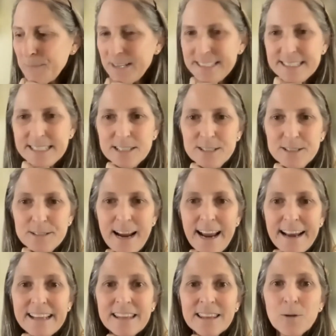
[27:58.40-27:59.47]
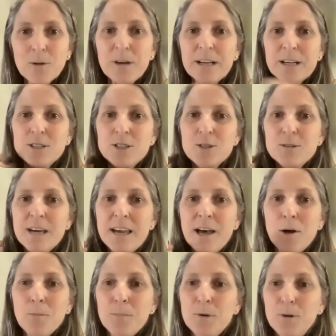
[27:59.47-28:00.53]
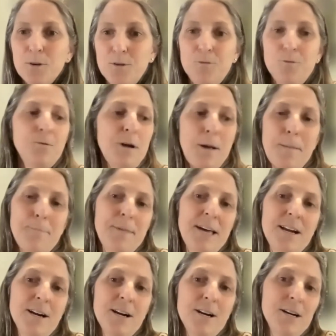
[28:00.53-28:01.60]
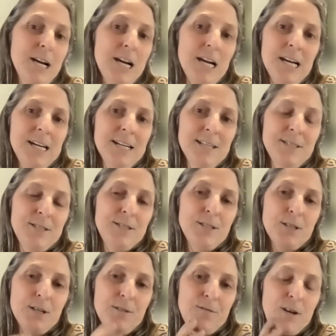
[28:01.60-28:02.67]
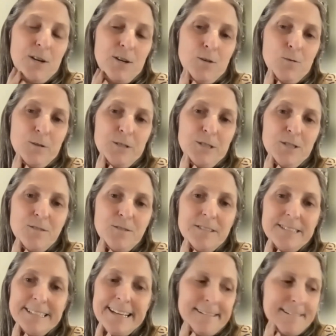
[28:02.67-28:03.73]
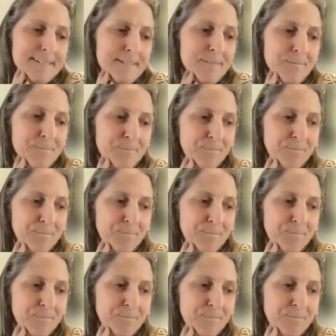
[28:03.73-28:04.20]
Is there anything we can do to help you better serve your students, Heather?